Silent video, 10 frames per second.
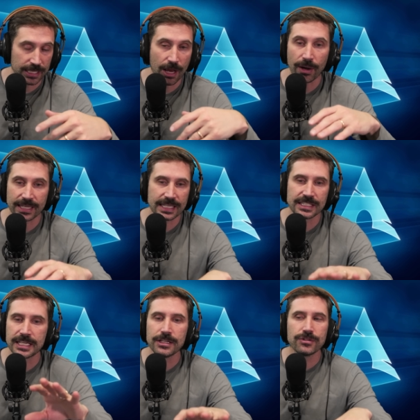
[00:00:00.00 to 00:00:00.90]
Now, I
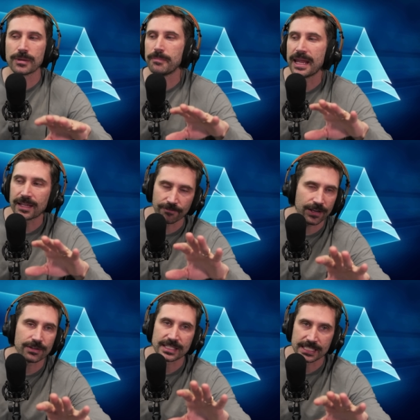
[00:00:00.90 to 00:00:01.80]
continued to make a
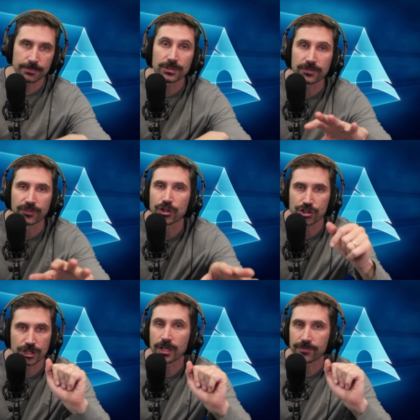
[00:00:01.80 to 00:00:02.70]
very similar
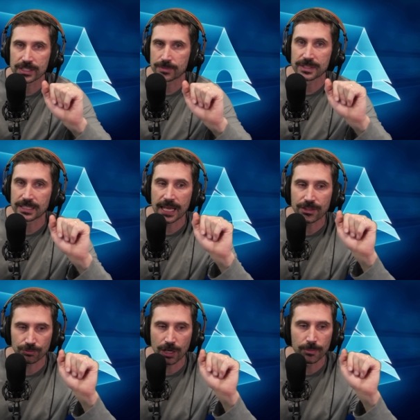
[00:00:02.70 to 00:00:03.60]
version of this mistake
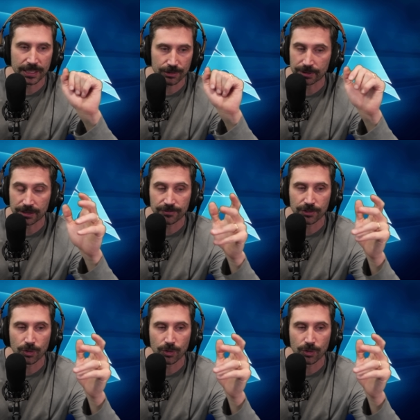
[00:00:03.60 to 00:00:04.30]
throughout my career for a